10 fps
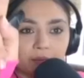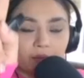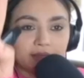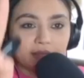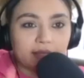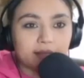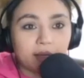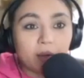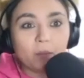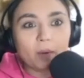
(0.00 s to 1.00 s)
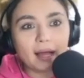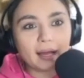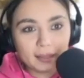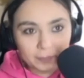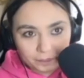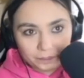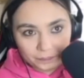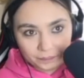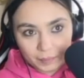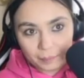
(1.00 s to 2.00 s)
second. Well,
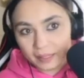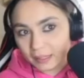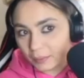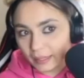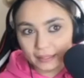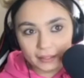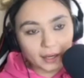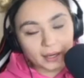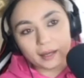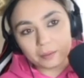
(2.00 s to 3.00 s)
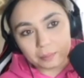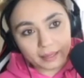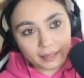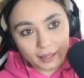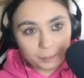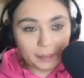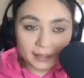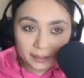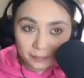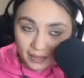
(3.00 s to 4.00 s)
by the way, I have makeup
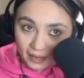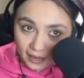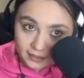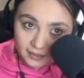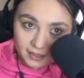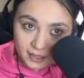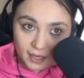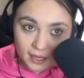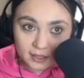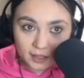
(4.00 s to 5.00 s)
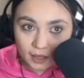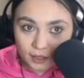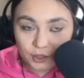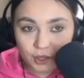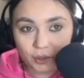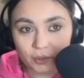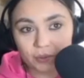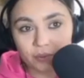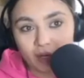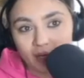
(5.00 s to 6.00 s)
and my hair is done.
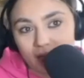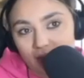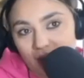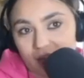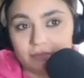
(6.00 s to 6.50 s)
So, yeah.